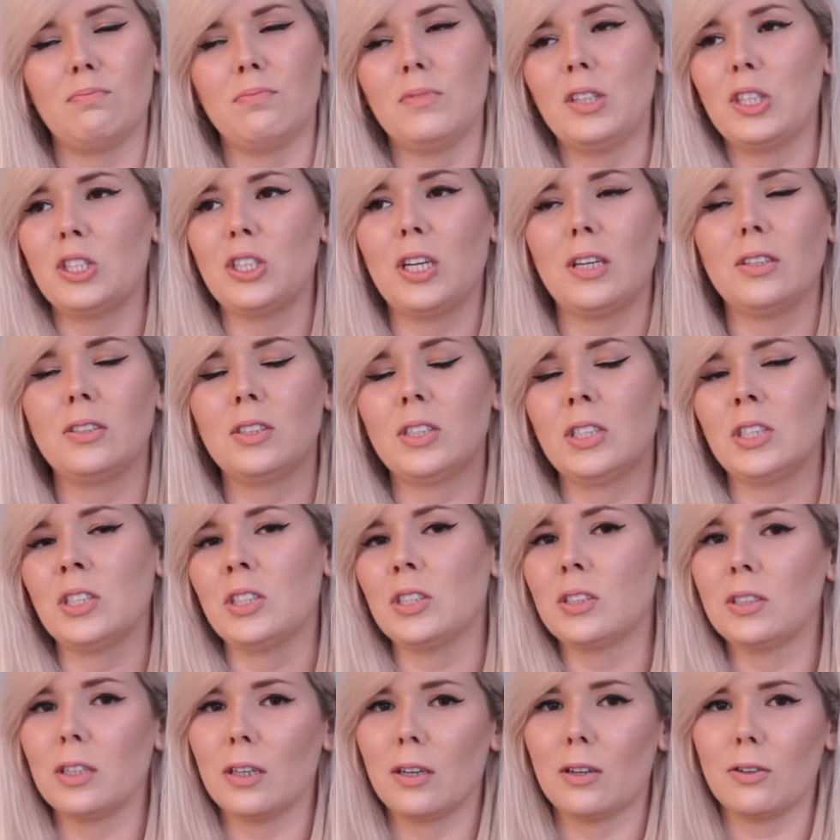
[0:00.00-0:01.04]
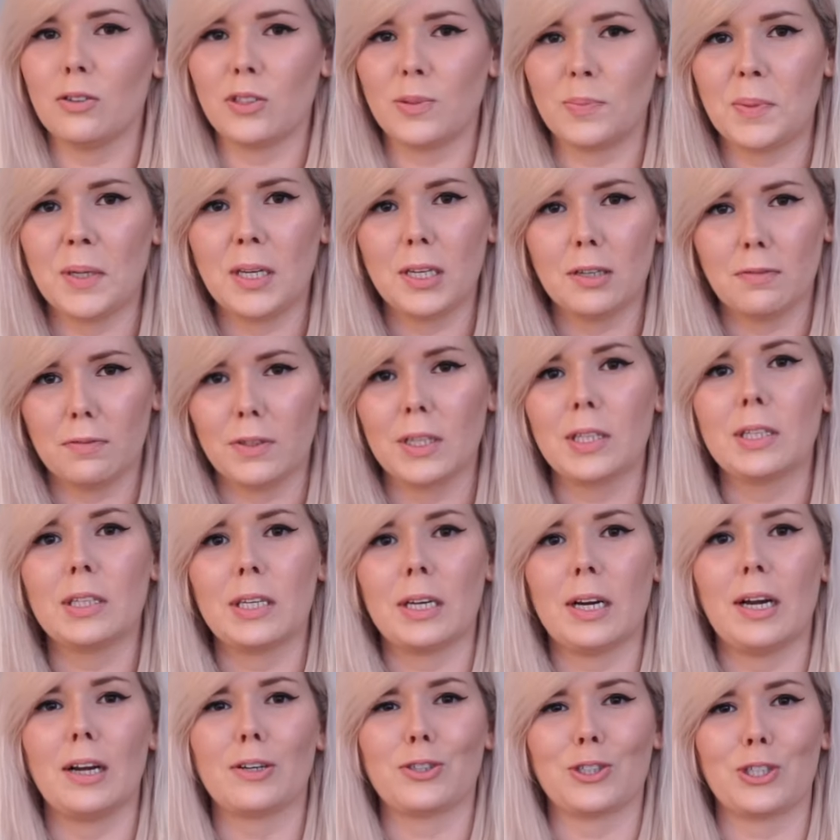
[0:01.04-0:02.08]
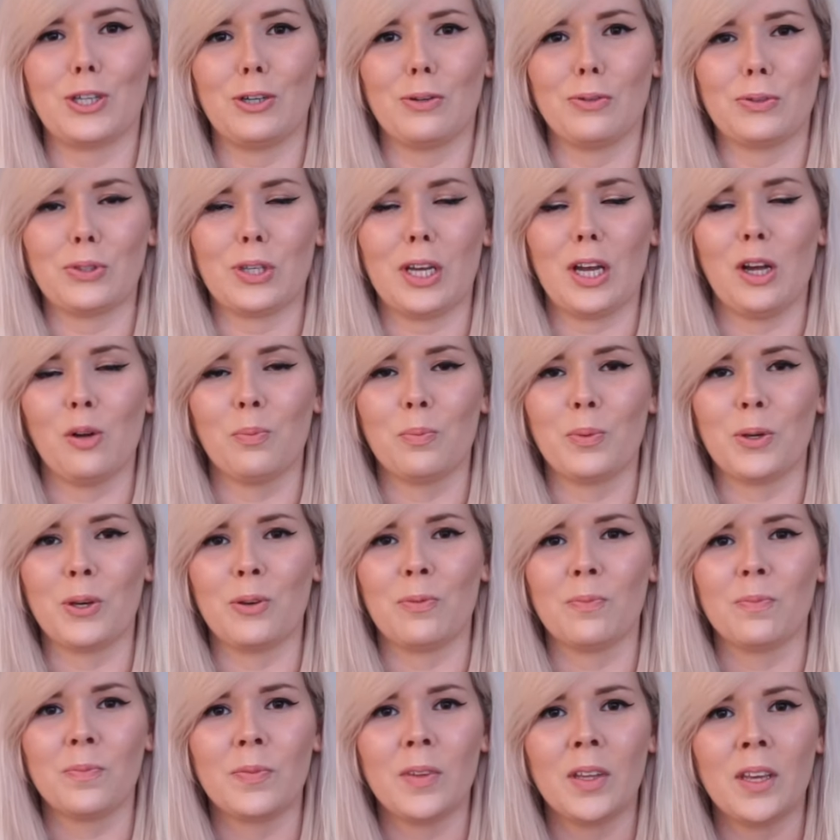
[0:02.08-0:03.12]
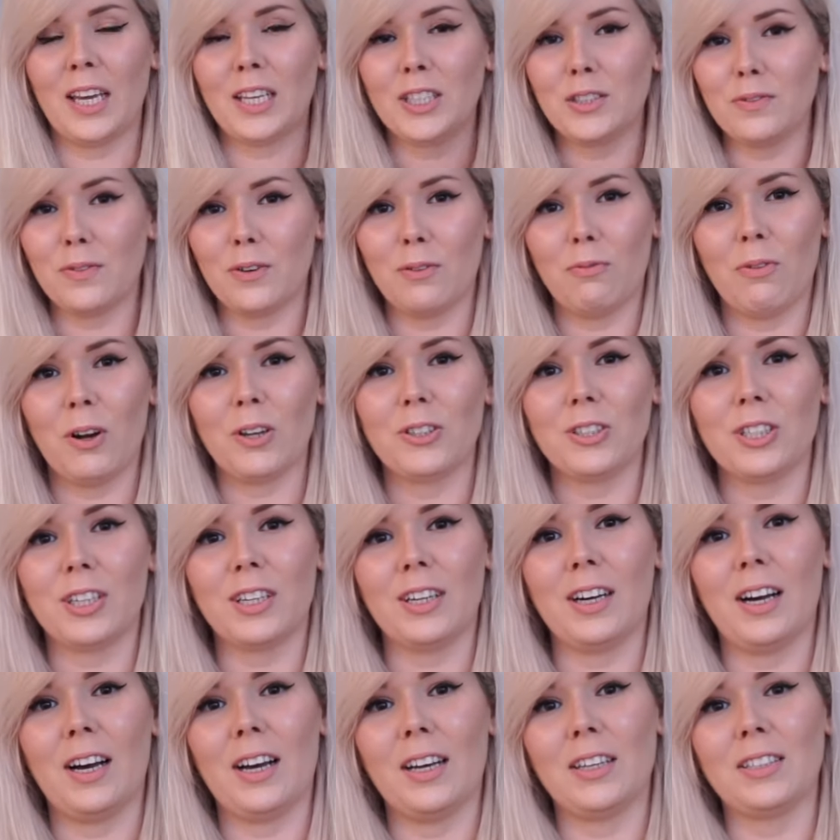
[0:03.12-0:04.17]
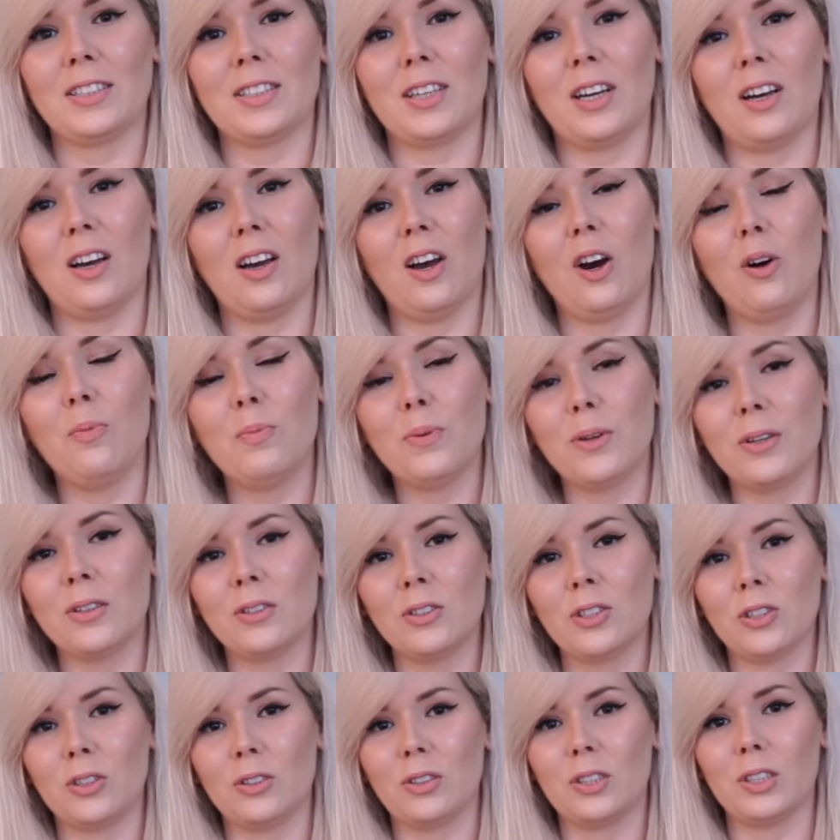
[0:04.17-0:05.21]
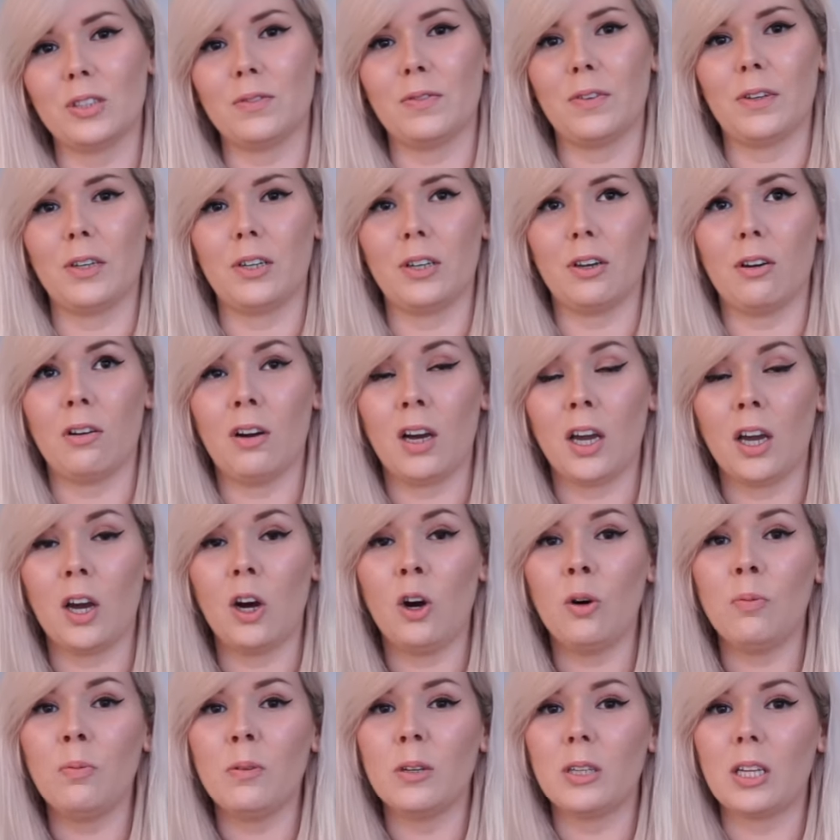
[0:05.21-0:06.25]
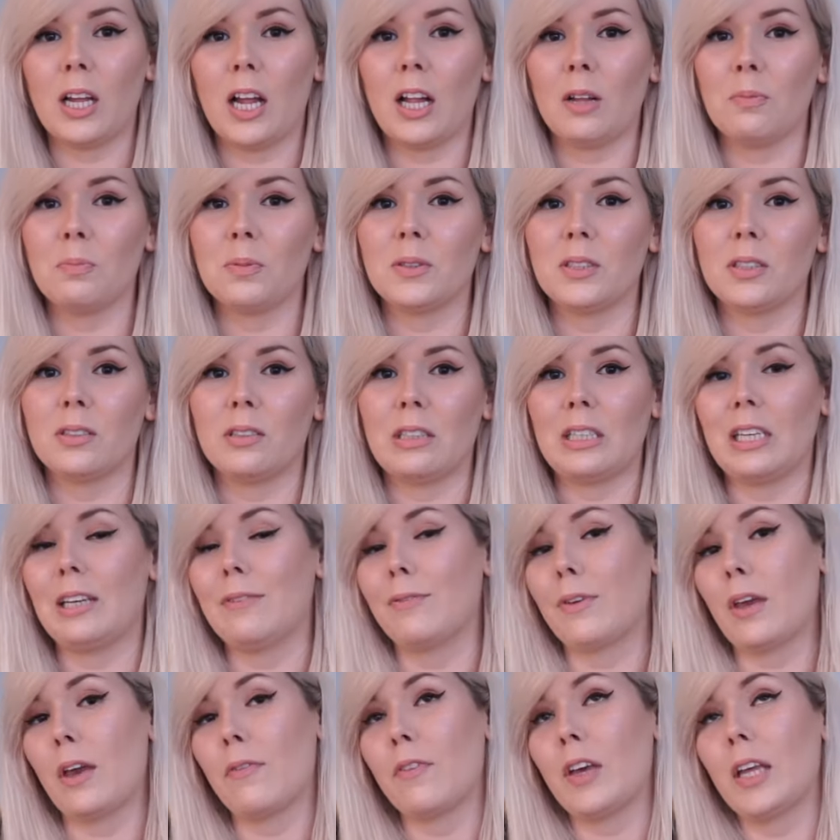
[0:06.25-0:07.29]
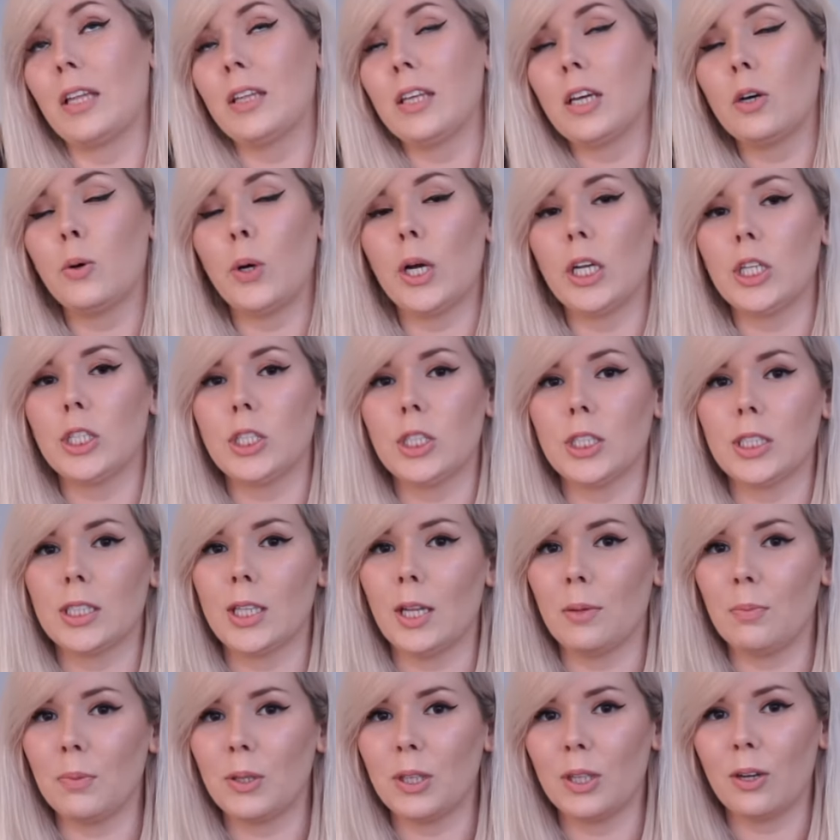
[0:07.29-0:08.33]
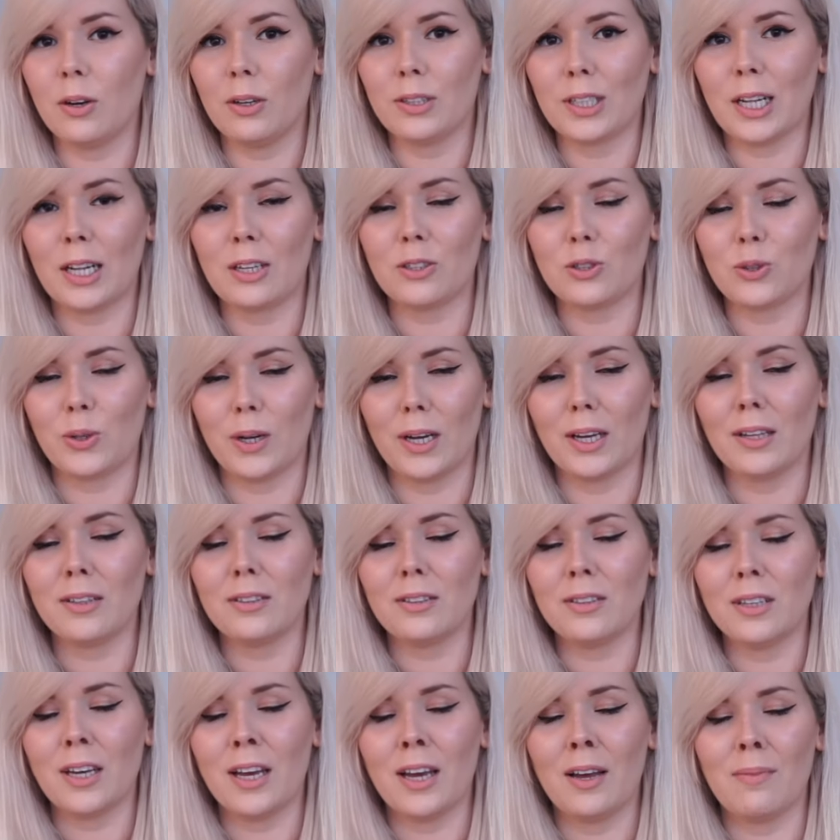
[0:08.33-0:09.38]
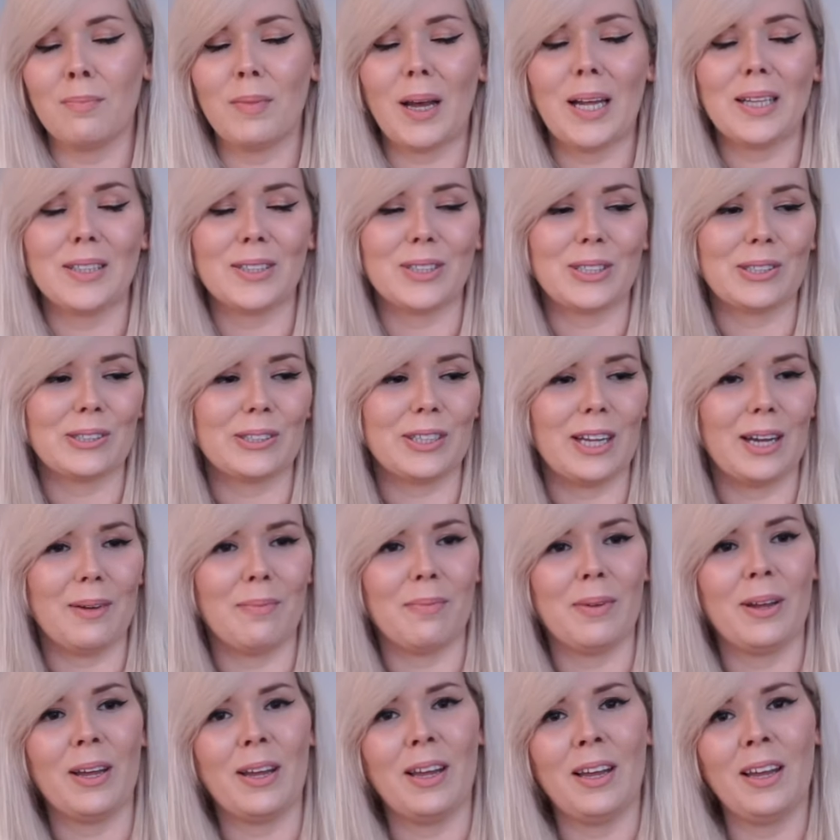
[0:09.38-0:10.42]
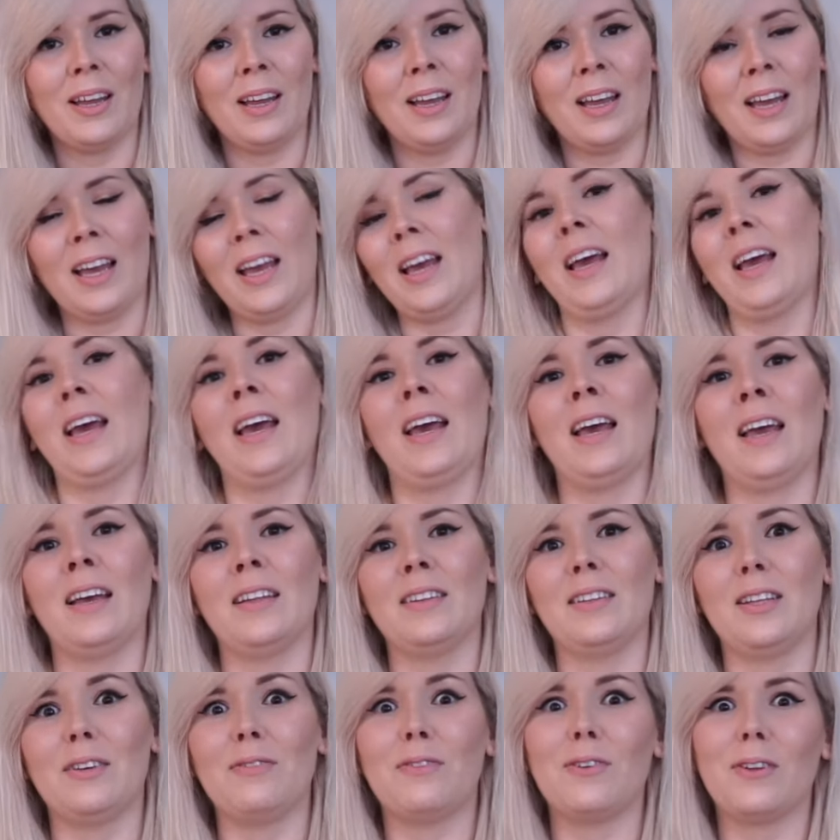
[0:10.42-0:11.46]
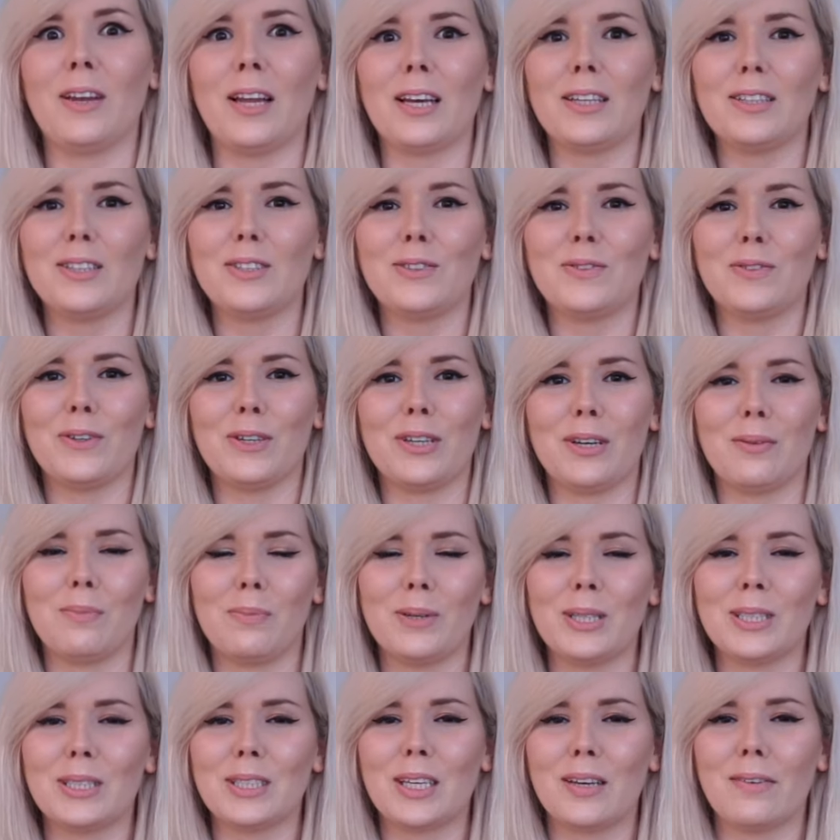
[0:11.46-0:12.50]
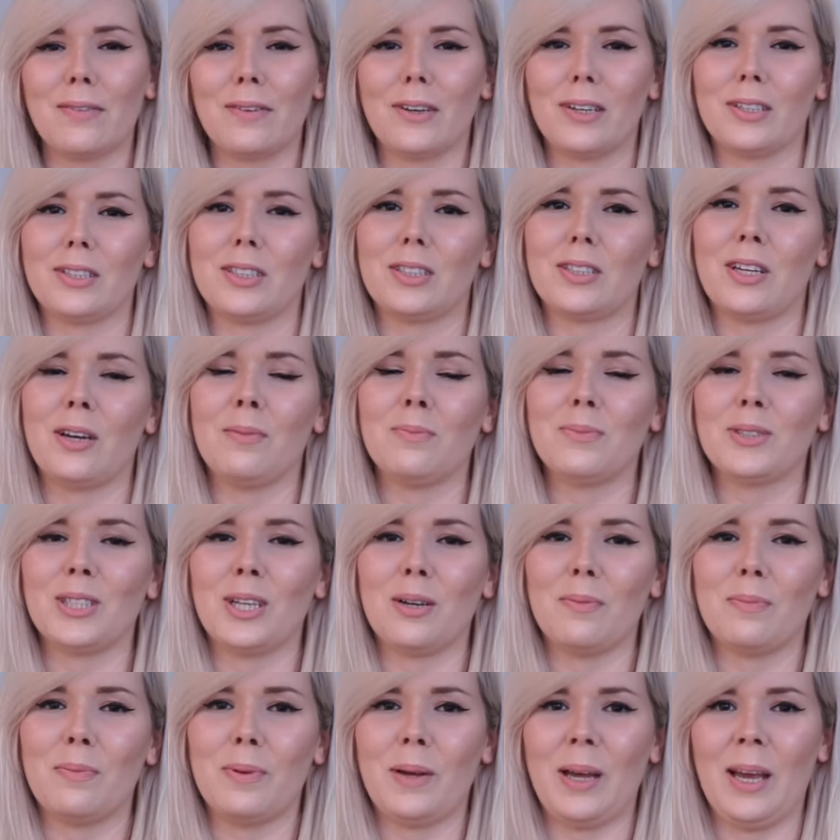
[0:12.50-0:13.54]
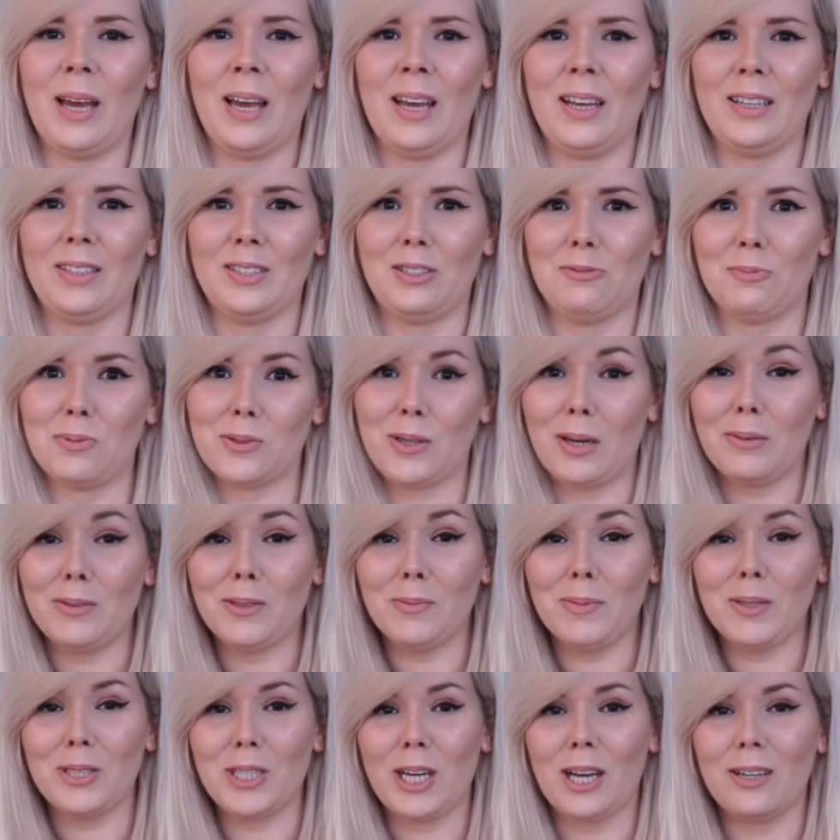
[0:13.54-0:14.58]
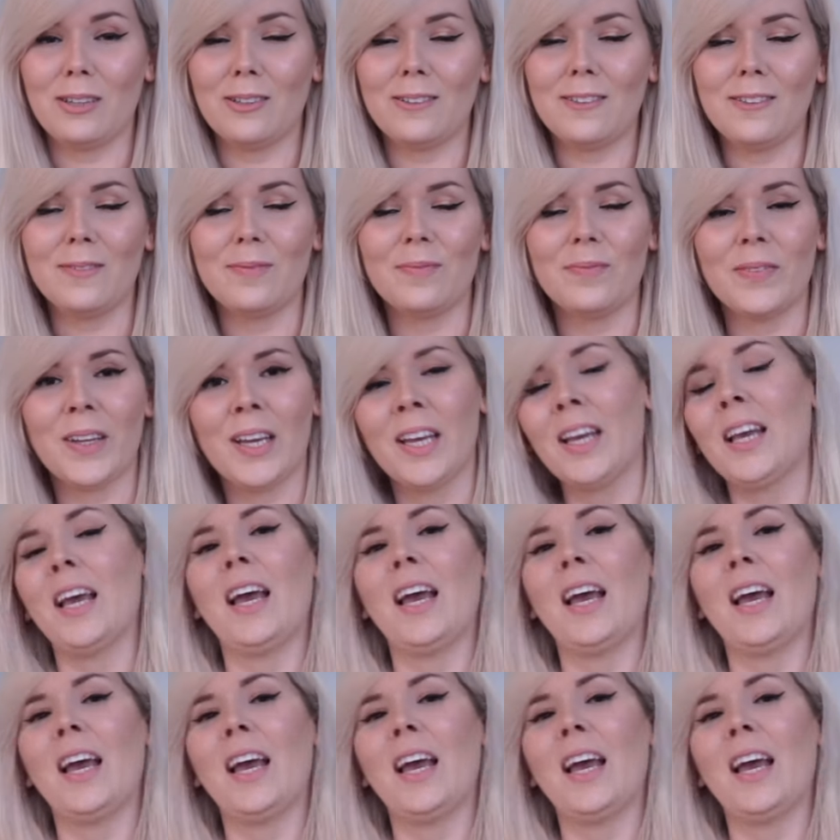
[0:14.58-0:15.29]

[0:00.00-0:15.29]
The chance is they're going to be lovely and they're actually going to help you. Thanks for watching, guys. I hope you enjoyed this video. I hope it helps you. If you have any questions, let me know and I'll try and answer them. And if you like this video, please give it a thumbs up and subscribe to my channel.